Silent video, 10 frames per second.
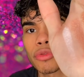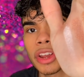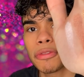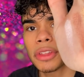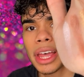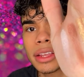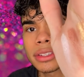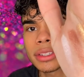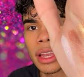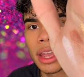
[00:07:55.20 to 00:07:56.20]

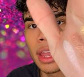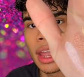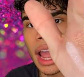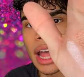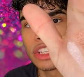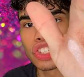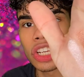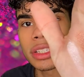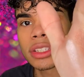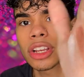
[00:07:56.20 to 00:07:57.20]
reflex. And
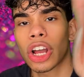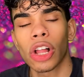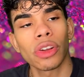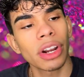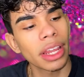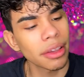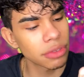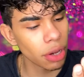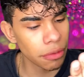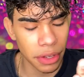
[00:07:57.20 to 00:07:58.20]
just the color it
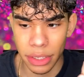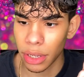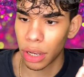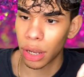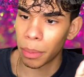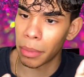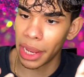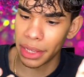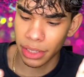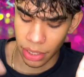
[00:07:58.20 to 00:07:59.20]
gives off is
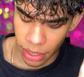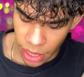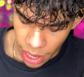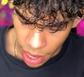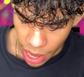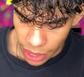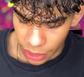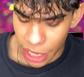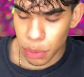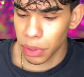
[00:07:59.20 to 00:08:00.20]
amazing. And
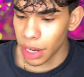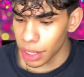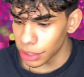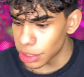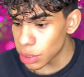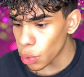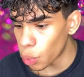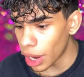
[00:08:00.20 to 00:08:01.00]
last but not least, we